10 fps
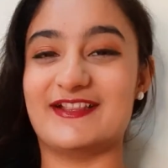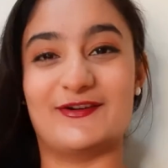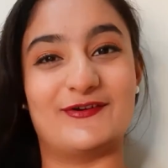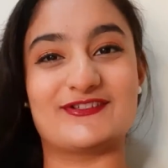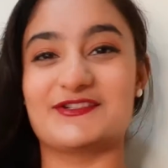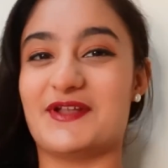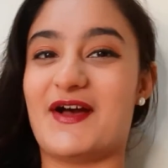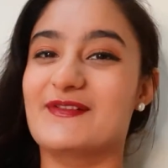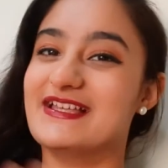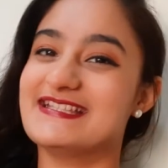so
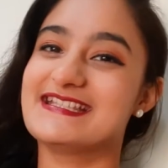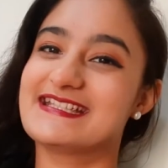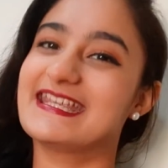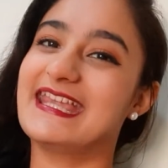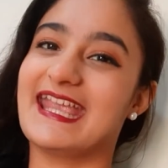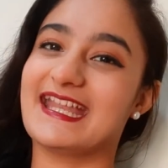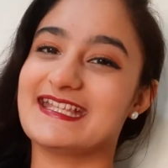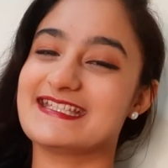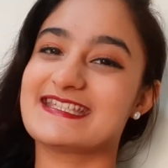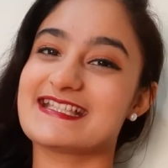now let's get
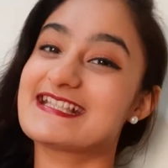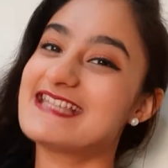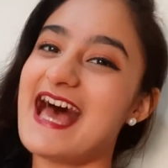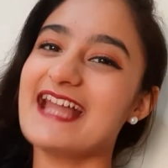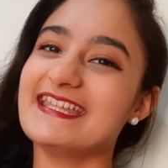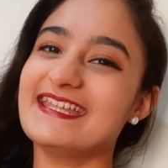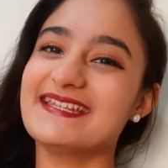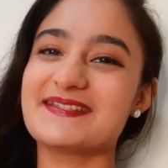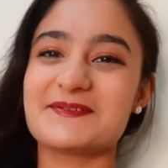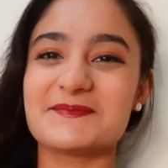started.